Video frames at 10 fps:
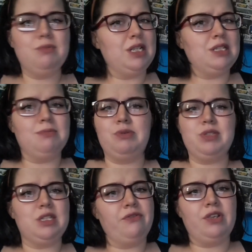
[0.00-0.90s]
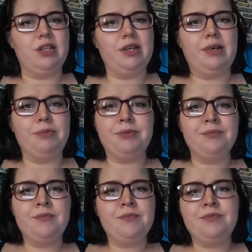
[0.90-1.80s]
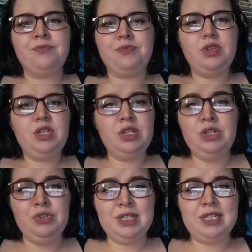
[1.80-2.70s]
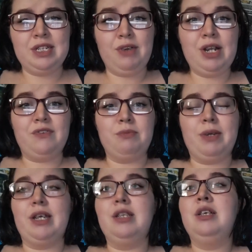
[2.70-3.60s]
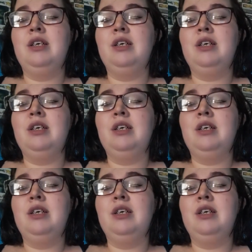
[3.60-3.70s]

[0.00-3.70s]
Like, something was definitely up. You could see it right off the bat.